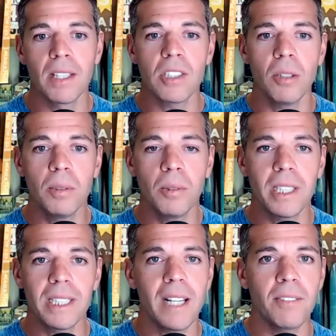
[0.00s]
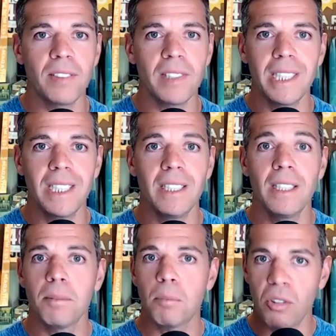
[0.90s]
So we want to definitely
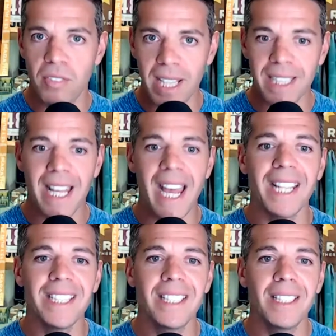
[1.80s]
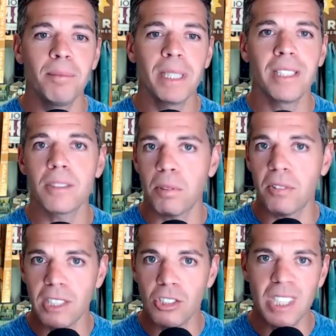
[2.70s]
prevent that, because
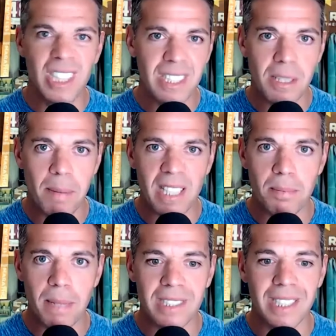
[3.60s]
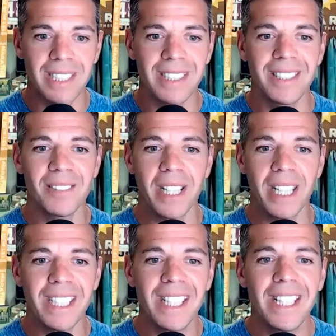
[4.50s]
prevention is the best medicine, right?